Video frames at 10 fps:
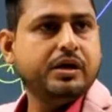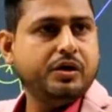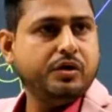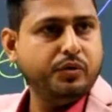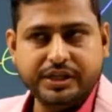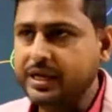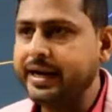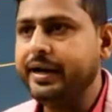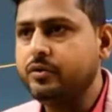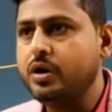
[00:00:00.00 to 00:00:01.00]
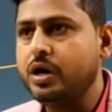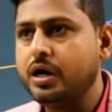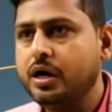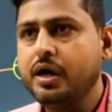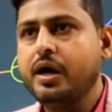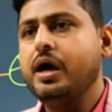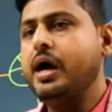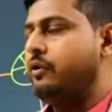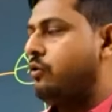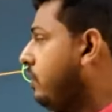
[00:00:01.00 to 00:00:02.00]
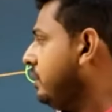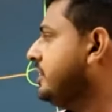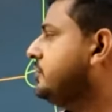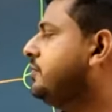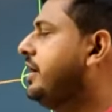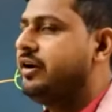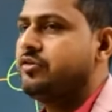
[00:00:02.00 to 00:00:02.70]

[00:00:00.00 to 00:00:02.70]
within the LAN network. And all these 5 lakhs of